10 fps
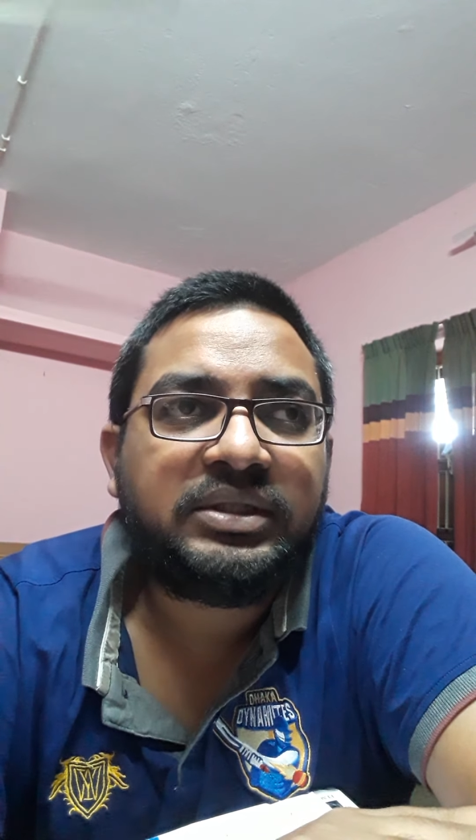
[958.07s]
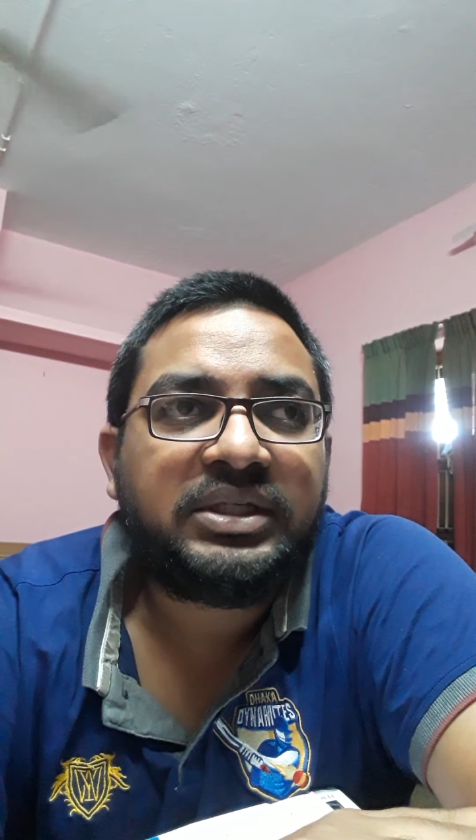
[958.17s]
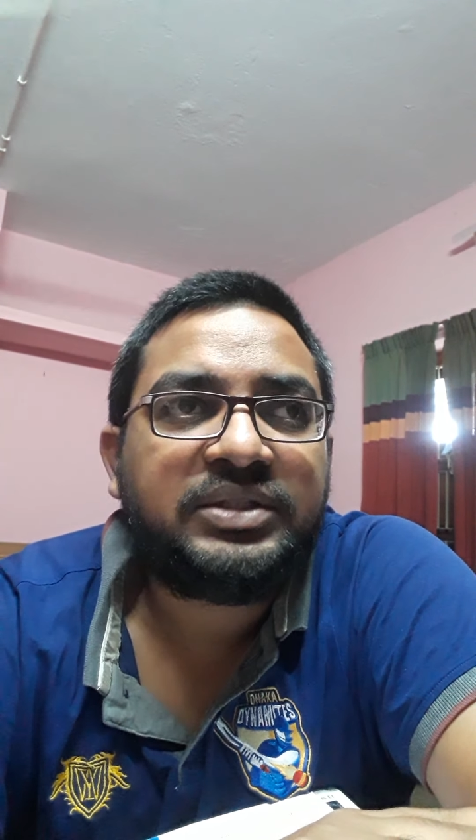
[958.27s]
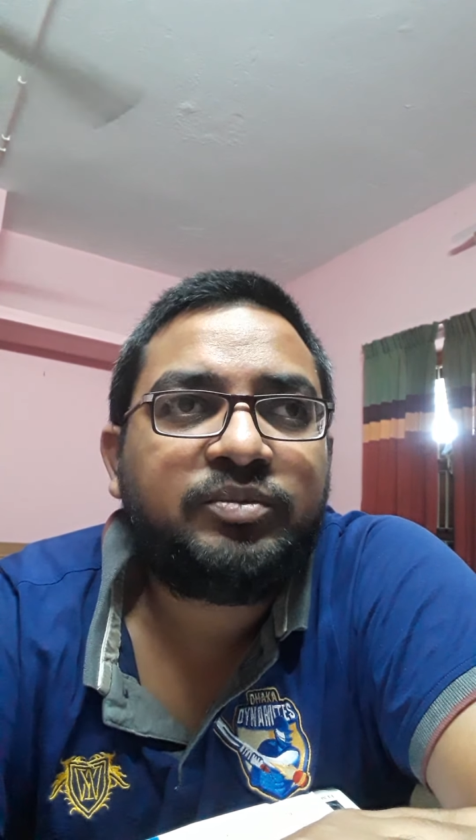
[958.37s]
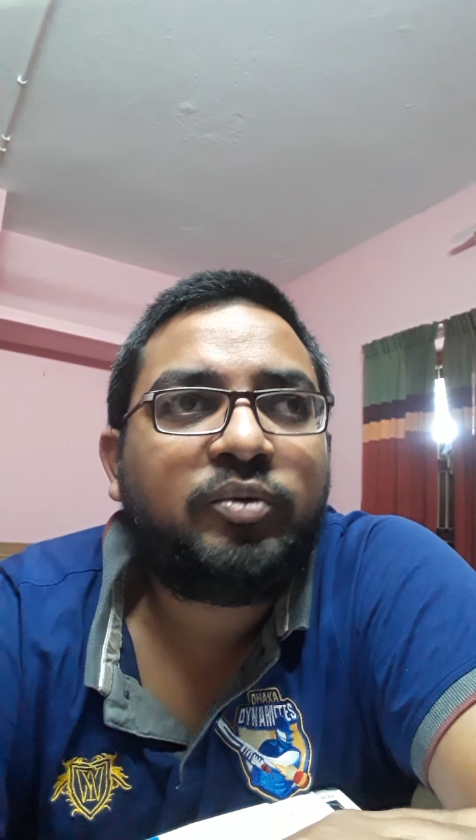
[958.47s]

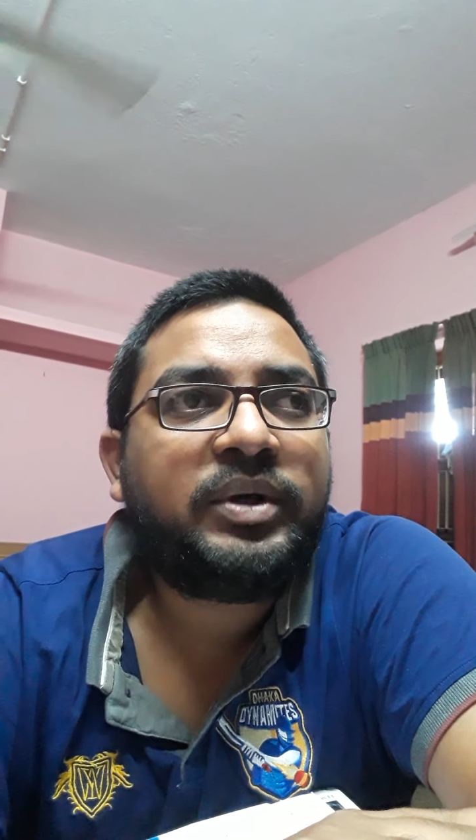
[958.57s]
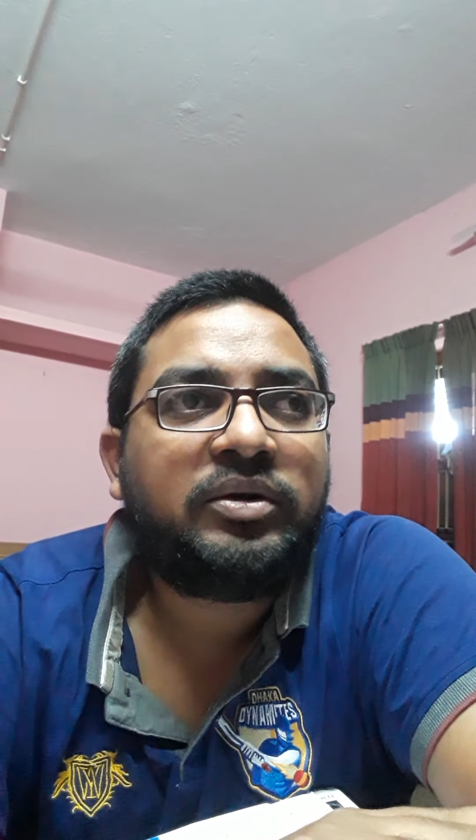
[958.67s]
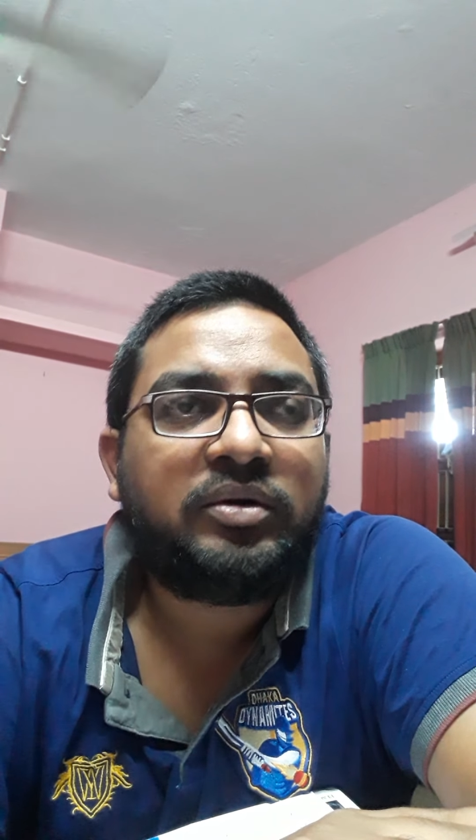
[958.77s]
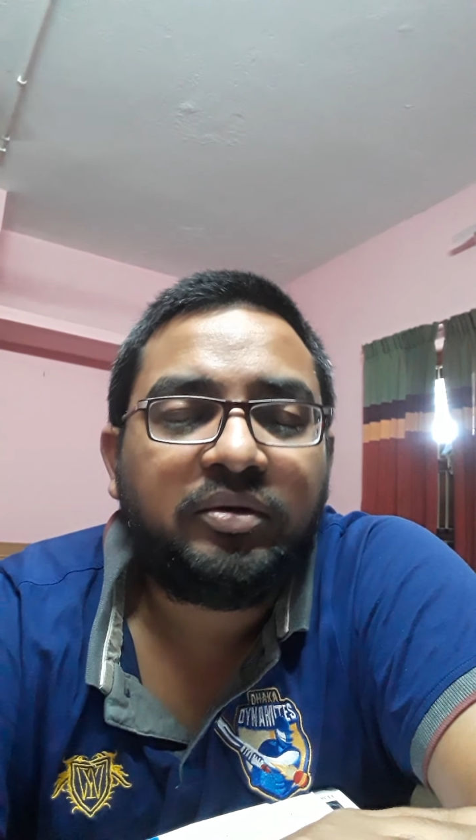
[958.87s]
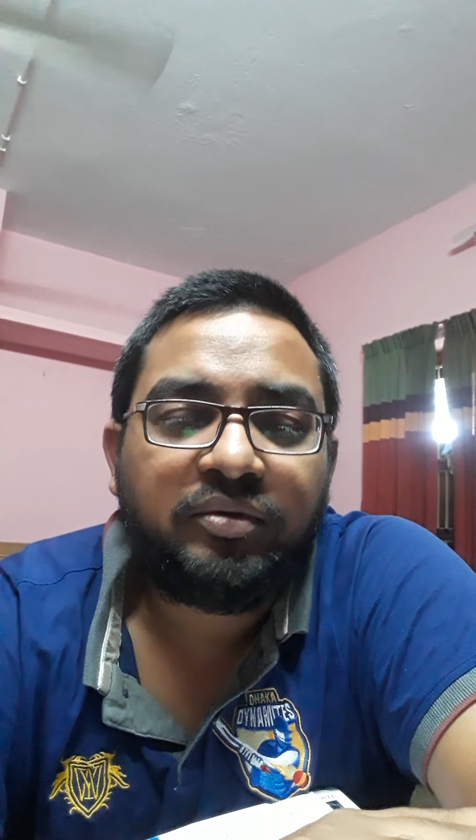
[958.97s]
that is
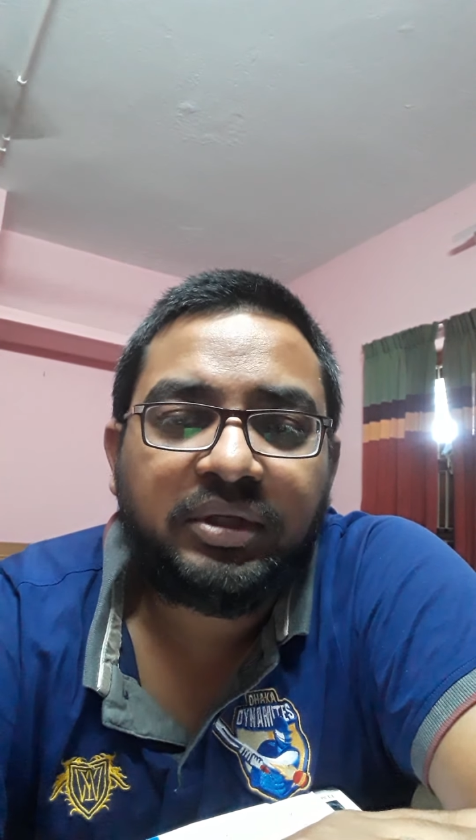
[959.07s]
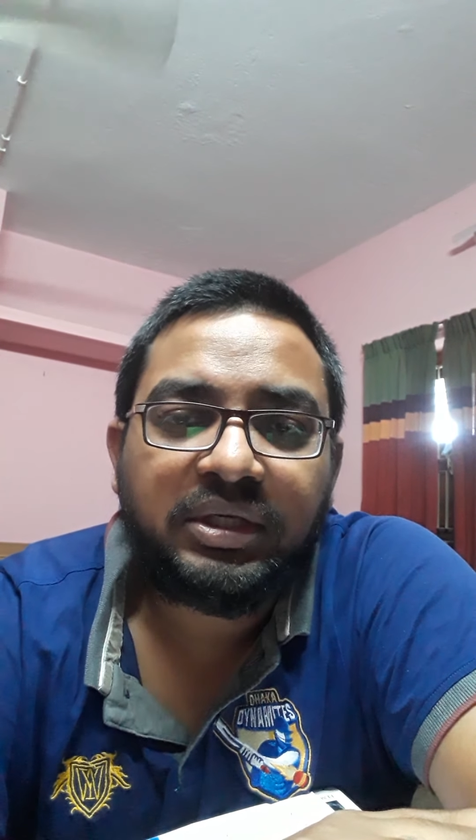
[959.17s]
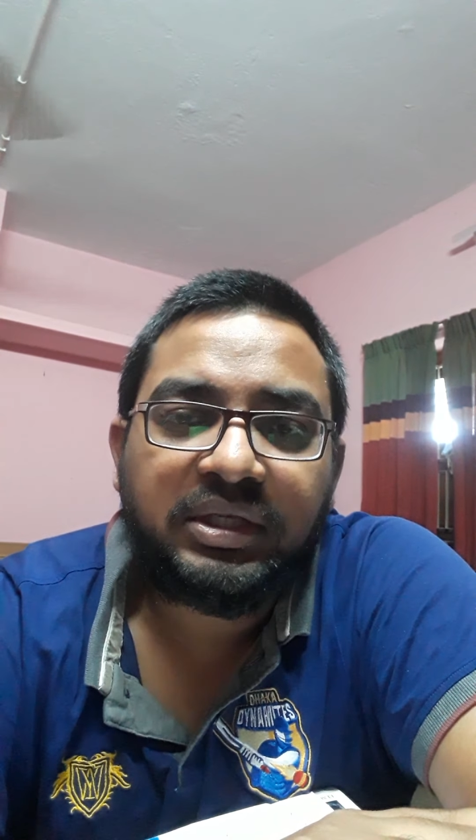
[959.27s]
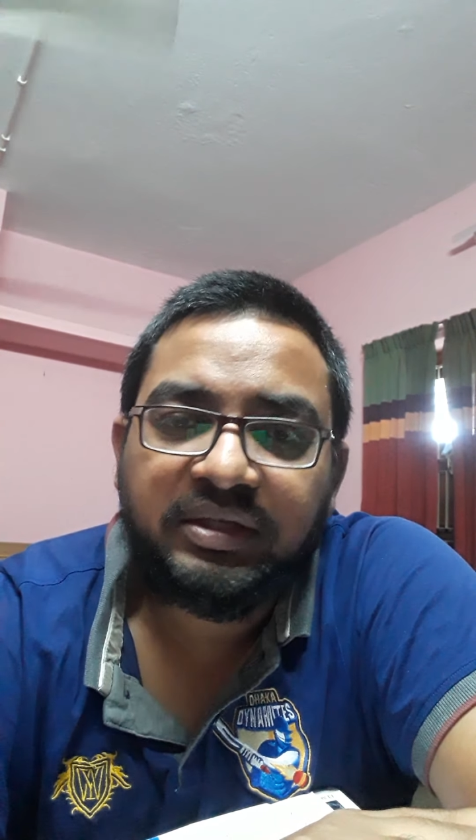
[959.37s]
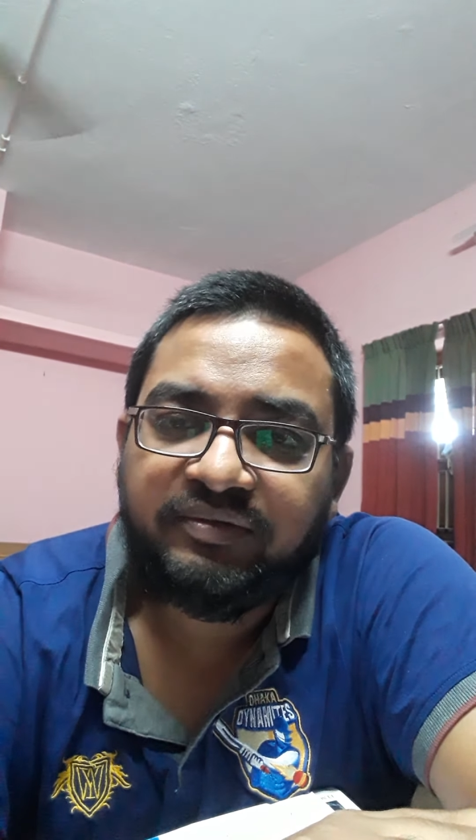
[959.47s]
propranolol we
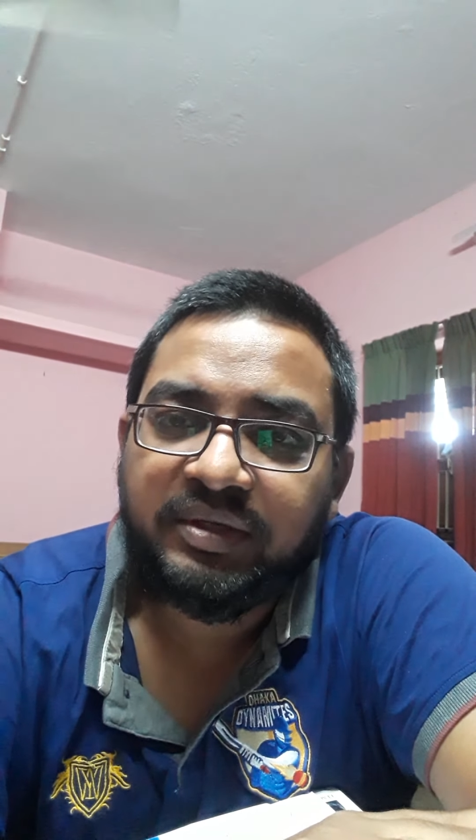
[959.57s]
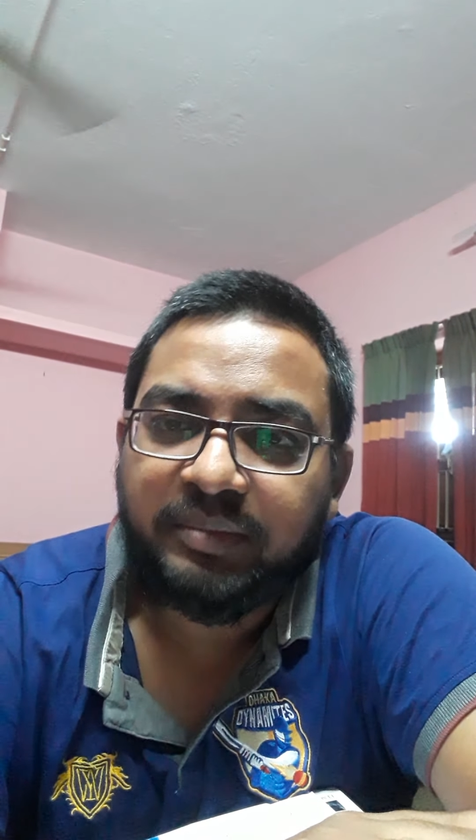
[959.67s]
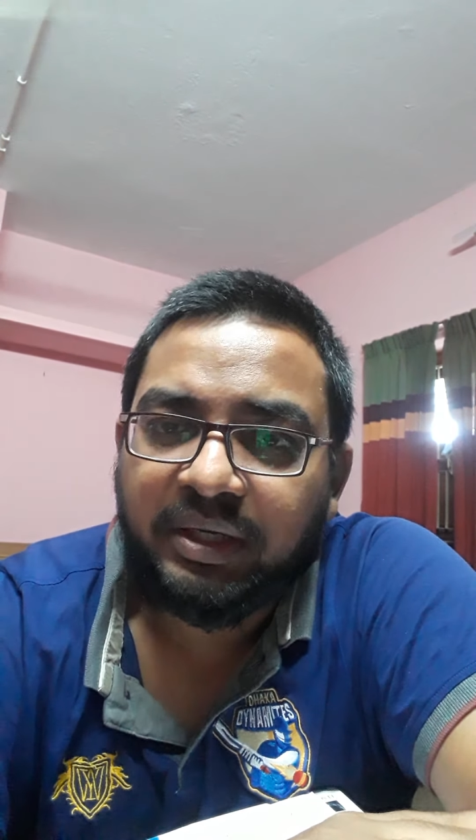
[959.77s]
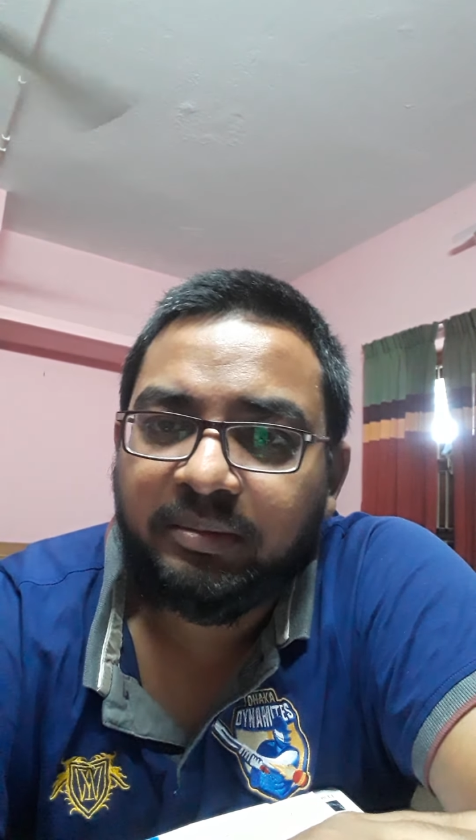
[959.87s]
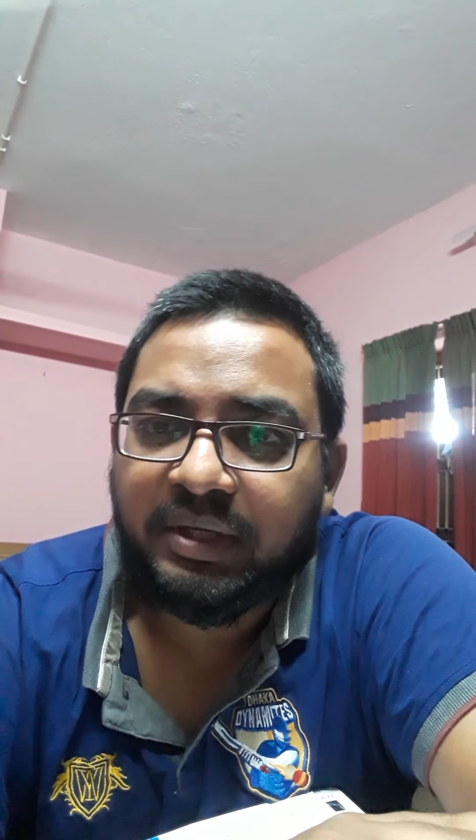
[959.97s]
can give in
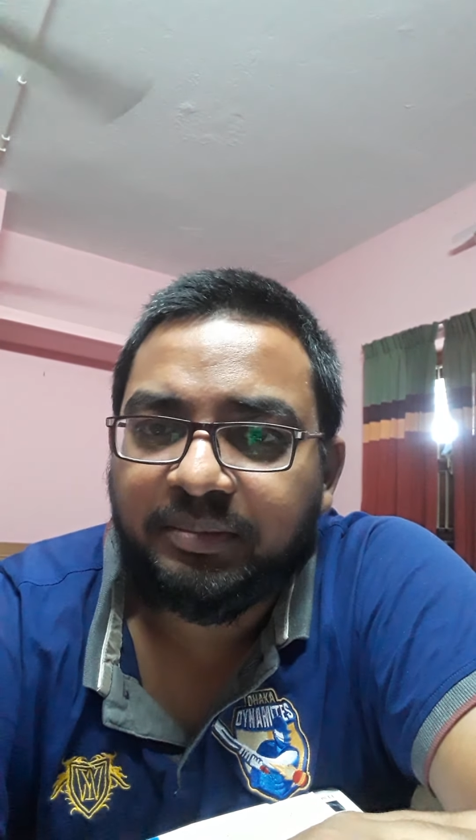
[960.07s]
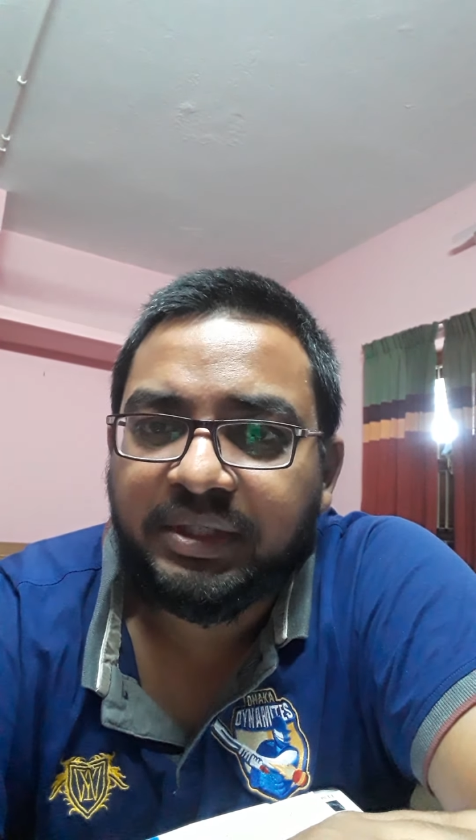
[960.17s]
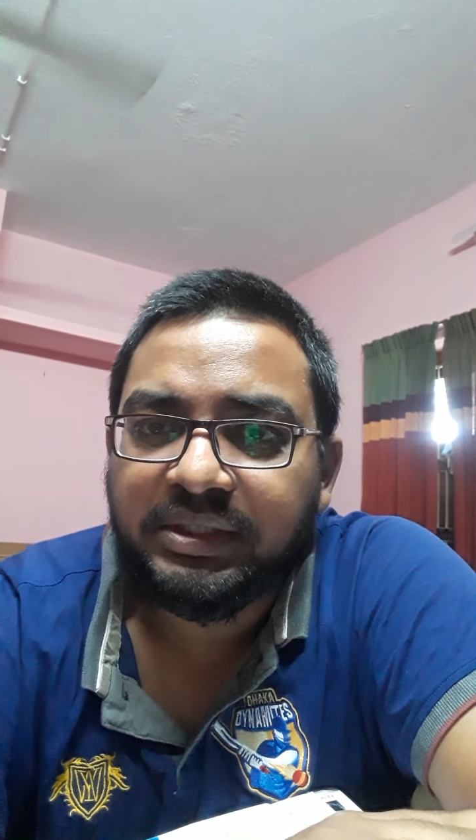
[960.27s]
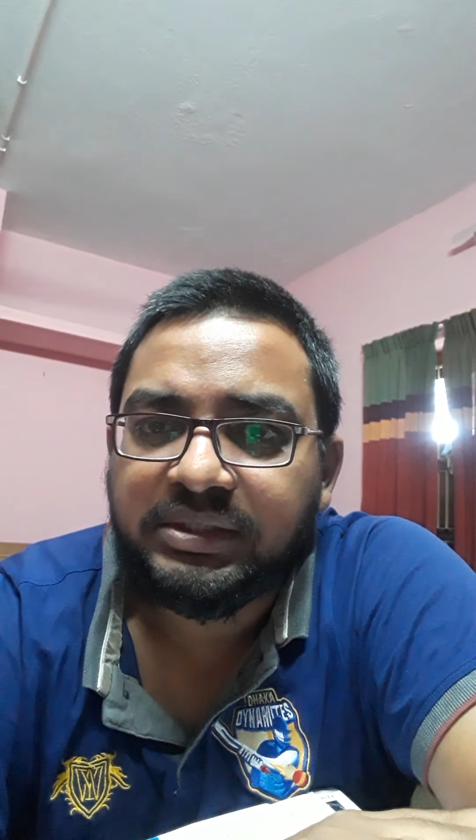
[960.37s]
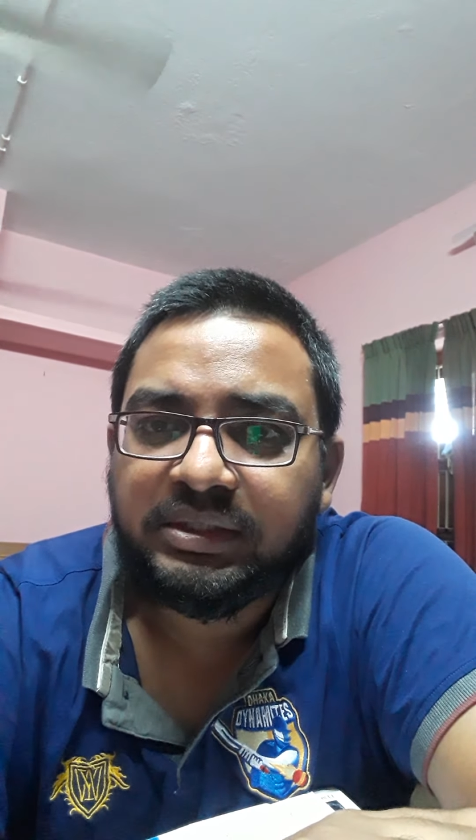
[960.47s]
mild
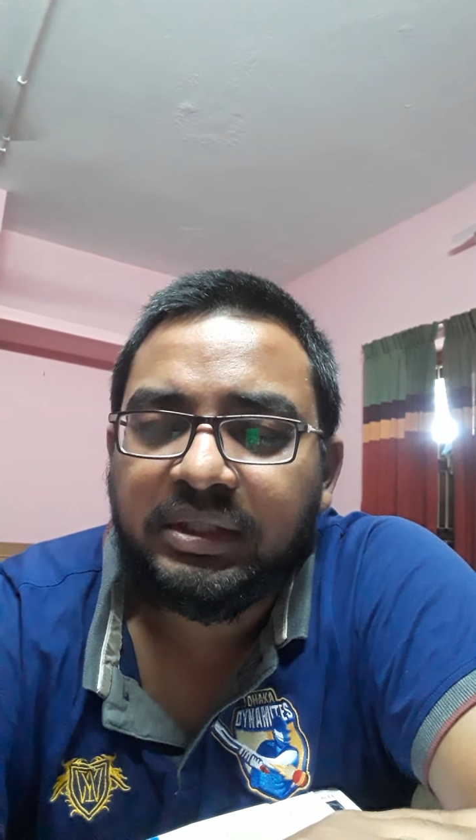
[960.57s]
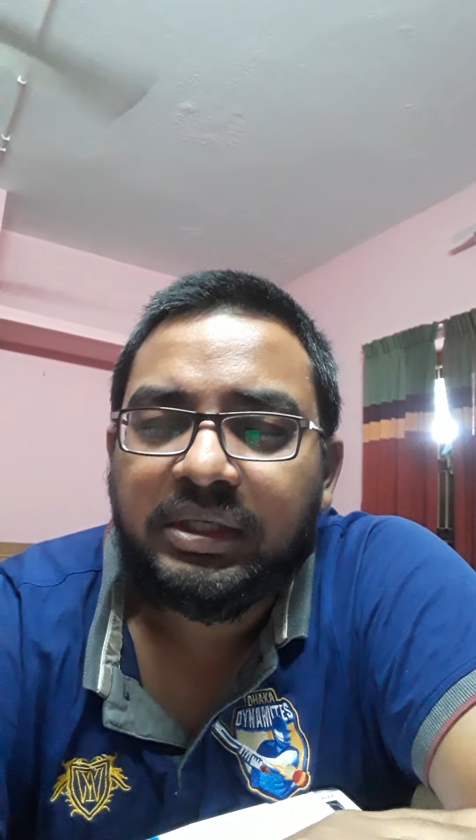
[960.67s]
hypertension.